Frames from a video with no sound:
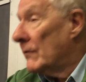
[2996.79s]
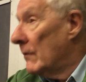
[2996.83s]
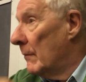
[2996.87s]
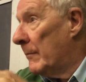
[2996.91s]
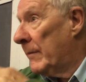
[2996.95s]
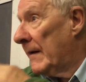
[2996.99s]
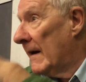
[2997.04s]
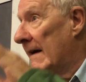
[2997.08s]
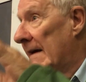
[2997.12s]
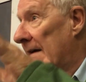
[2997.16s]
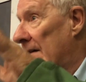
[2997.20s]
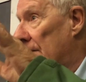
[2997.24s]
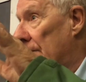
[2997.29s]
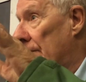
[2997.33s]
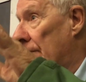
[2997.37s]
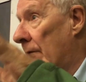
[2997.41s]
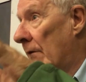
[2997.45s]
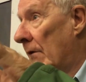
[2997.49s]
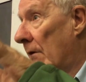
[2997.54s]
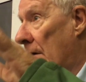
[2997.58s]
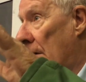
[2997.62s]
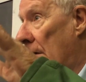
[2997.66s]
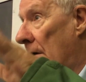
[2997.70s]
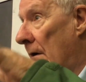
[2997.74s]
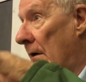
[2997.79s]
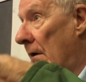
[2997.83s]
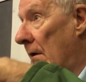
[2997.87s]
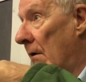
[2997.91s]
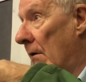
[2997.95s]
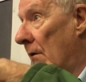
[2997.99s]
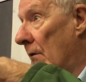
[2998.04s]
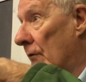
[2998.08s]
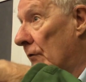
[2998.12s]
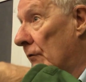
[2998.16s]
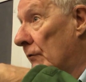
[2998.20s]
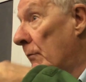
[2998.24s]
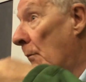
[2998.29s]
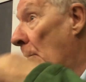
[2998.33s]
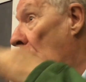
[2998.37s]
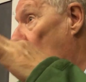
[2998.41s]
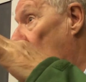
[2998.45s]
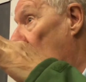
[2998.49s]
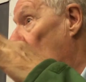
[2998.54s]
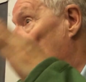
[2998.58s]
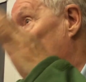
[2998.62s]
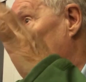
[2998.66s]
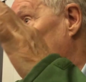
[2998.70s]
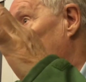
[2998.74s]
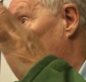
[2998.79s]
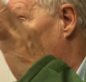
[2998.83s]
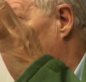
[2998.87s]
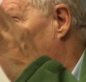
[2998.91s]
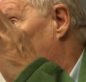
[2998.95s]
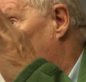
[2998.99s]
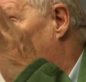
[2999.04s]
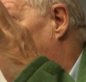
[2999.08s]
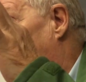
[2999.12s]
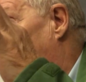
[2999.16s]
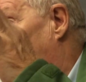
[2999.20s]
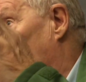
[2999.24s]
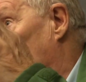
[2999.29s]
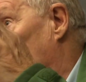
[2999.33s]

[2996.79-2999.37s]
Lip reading: a place for small middle class,